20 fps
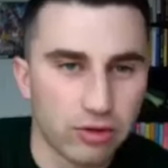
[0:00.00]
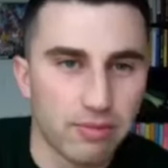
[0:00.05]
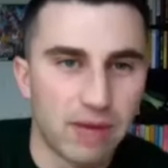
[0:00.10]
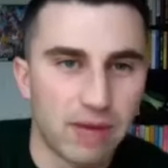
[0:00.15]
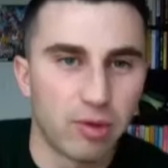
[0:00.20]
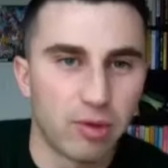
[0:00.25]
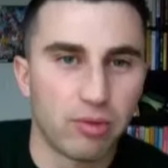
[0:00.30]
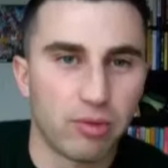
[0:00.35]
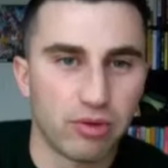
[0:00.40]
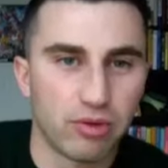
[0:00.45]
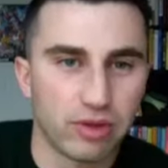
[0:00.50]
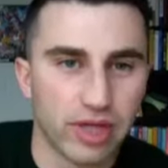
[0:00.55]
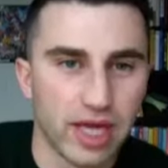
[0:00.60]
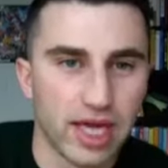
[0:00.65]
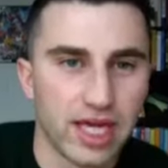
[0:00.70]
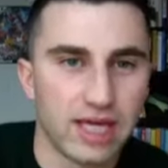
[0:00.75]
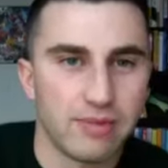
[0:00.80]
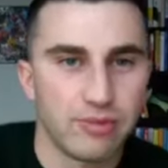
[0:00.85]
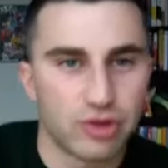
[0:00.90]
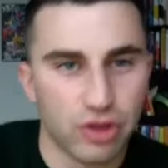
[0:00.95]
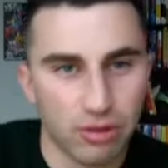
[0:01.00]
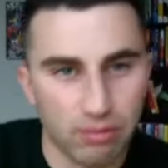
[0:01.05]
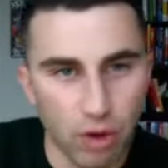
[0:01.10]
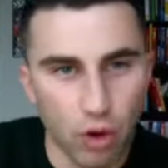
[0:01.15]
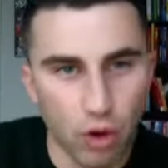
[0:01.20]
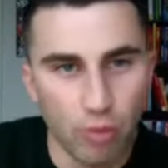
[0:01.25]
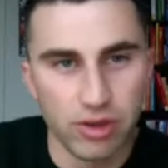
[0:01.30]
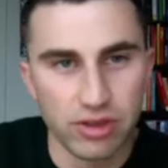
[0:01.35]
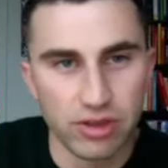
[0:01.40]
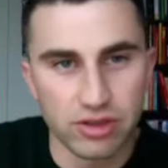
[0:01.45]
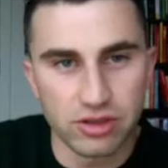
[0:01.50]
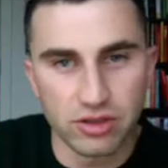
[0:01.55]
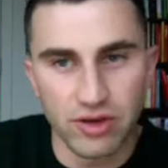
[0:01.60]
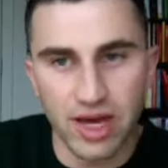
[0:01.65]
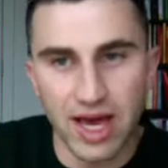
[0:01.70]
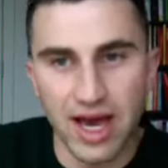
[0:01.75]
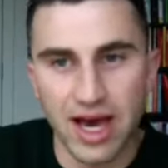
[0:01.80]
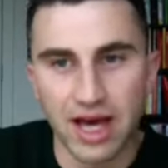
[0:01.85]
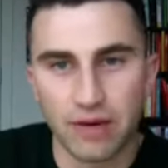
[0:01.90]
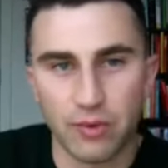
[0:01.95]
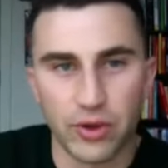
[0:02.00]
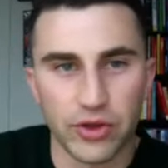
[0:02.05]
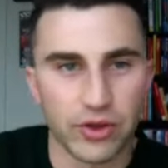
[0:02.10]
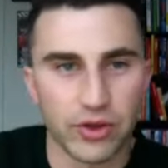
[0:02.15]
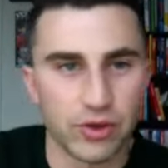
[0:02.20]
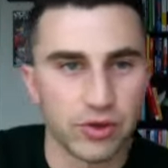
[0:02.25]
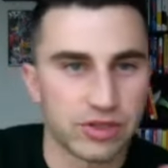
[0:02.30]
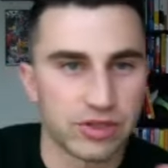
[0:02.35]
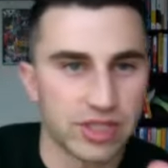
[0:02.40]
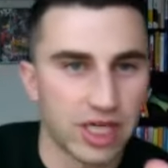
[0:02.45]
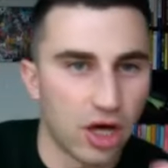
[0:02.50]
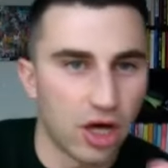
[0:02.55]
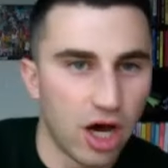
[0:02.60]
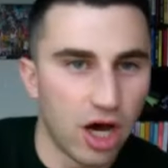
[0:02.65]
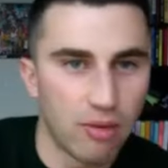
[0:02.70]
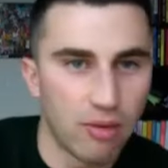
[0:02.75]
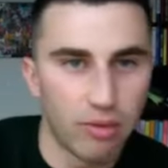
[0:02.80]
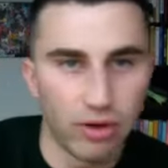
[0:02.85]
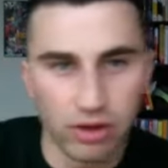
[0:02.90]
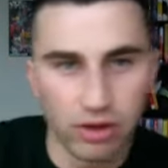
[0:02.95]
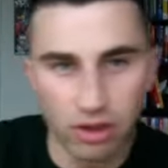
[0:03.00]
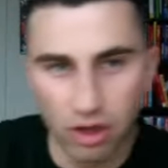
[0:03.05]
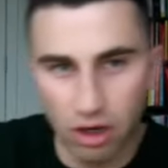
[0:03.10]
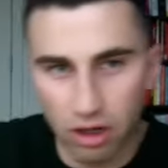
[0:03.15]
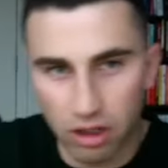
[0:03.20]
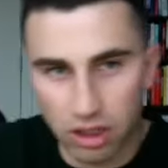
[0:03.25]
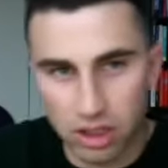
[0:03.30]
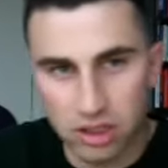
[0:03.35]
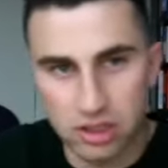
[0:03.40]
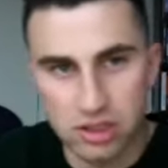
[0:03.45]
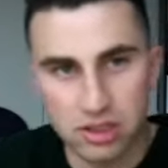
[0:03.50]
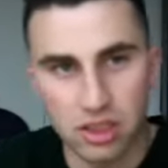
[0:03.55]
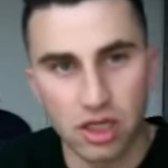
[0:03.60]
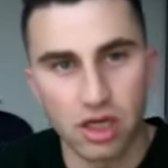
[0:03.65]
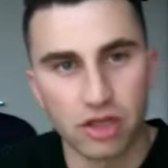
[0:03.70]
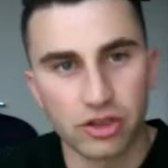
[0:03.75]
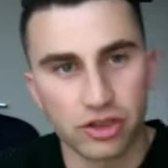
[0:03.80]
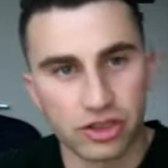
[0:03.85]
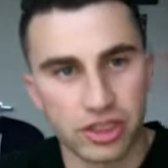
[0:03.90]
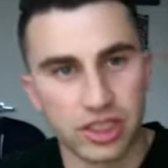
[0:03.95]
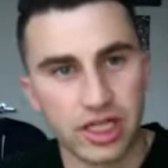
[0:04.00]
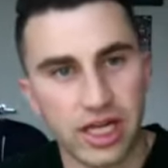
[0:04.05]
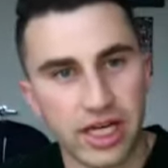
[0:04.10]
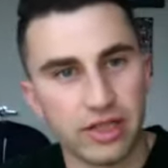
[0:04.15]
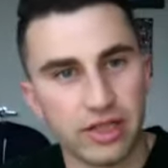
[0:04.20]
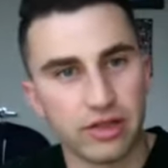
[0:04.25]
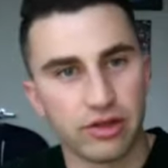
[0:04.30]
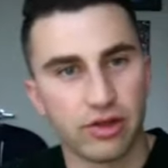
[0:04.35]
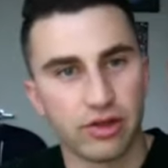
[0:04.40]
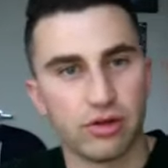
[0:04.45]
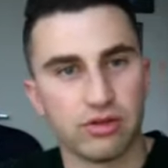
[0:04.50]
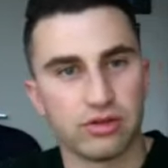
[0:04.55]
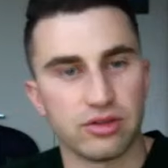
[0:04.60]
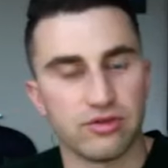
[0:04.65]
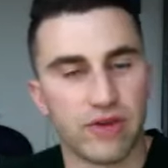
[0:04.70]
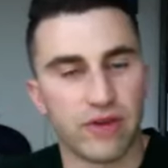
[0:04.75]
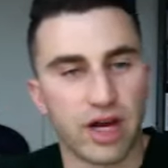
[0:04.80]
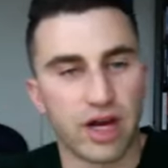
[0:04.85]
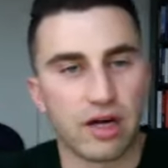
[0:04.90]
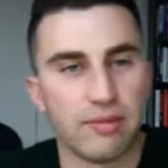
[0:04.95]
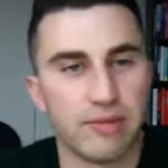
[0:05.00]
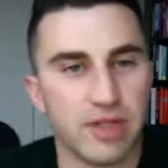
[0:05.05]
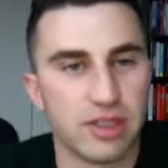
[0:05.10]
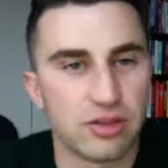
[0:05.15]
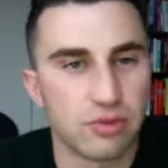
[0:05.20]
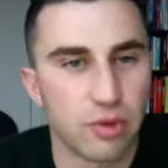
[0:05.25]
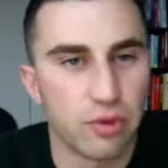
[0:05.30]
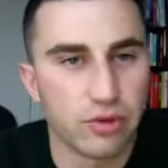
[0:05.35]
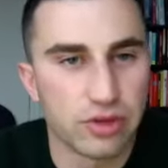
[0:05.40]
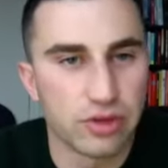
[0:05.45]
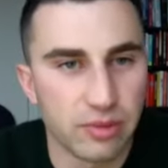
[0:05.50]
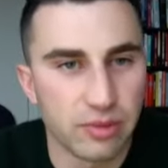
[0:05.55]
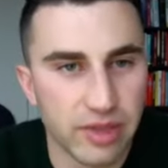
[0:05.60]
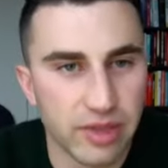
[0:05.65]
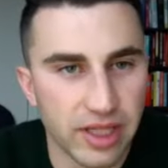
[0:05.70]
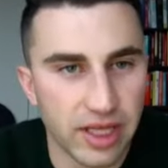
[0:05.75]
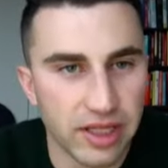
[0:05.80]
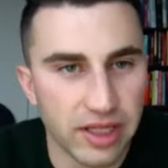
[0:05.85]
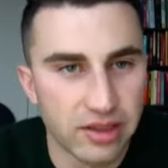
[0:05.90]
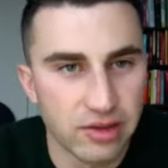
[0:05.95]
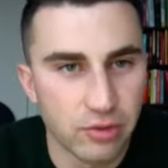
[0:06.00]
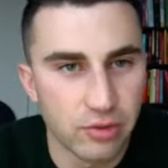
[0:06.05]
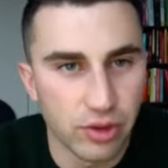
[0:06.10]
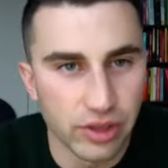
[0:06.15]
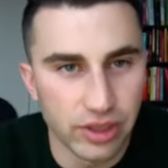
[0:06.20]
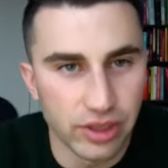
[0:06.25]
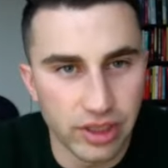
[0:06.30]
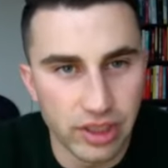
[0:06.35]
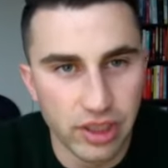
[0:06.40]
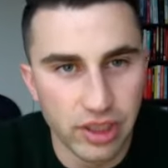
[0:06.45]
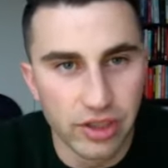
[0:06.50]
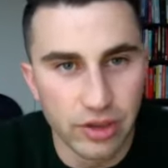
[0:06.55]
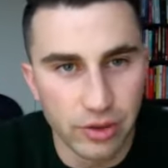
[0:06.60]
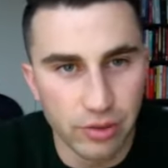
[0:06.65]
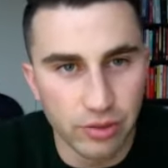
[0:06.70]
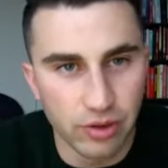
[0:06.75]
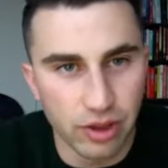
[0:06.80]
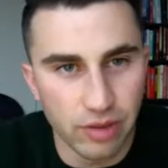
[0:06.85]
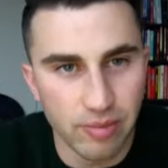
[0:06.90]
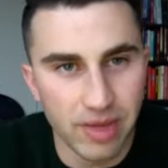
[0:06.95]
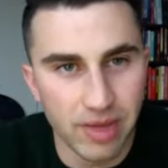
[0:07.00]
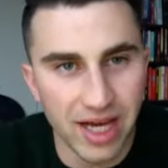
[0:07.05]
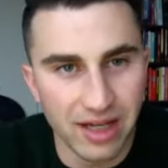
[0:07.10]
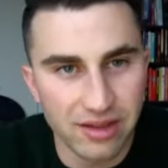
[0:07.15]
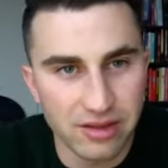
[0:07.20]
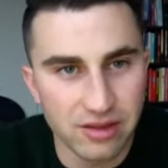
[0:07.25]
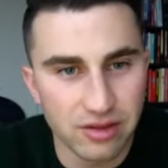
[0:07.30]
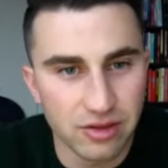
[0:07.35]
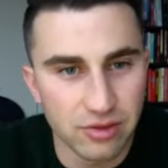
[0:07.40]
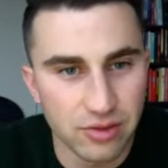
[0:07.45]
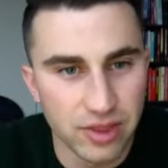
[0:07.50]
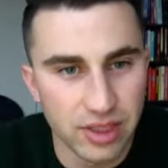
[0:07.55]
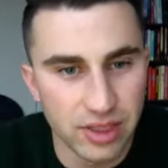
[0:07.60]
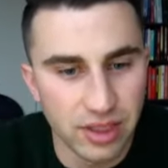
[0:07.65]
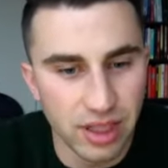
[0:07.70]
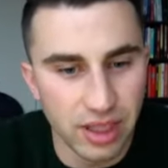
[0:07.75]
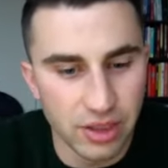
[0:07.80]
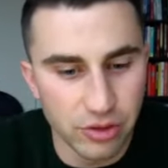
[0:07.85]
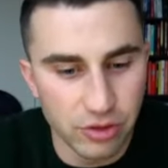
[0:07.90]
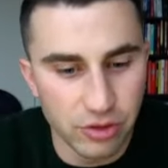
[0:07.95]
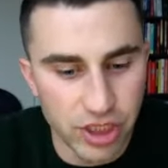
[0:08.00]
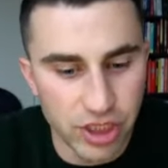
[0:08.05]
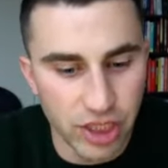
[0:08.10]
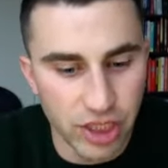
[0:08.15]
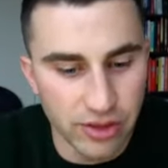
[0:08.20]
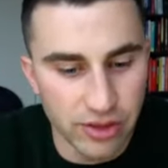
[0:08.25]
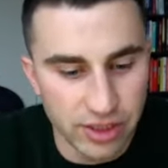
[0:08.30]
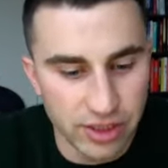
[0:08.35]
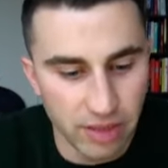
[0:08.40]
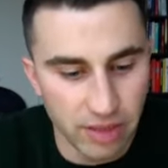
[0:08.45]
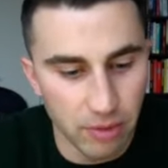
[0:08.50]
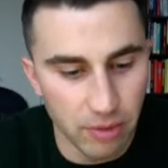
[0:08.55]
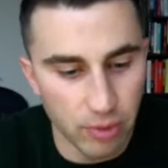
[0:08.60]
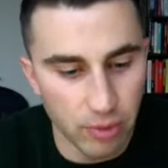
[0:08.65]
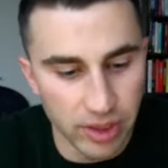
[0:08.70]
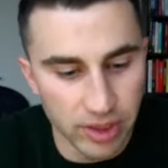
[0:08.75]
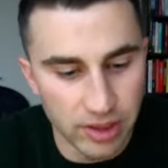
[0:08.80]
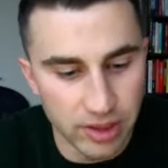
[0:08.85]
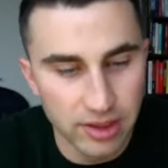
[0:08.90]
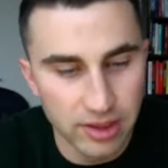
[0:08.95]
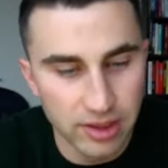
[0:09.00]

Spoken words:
memorable games or moments you had, whether it was at Auburn or Arkansas, just in any of those environments? What was something that you look back to and you cherish that moment?